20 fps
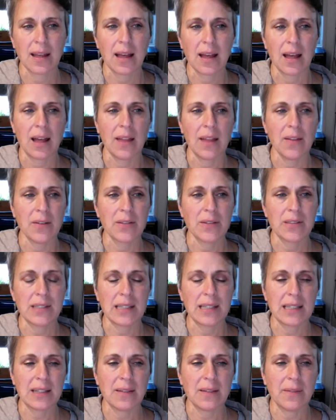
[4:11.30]
Other
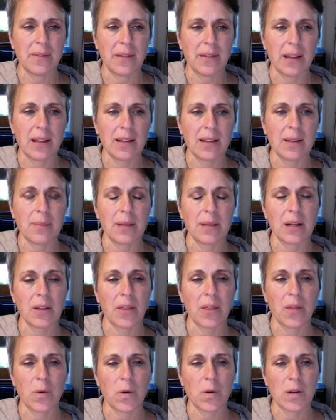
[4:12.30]
seed fell
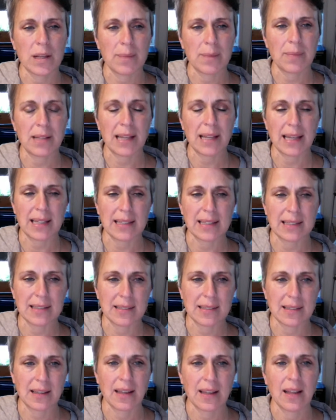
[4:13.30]
among thorny
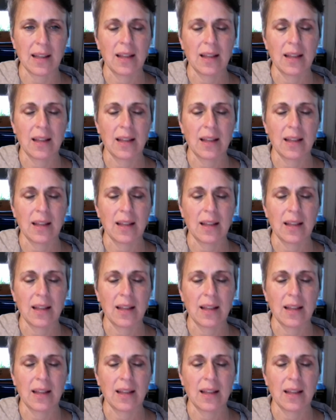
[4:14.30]
plants.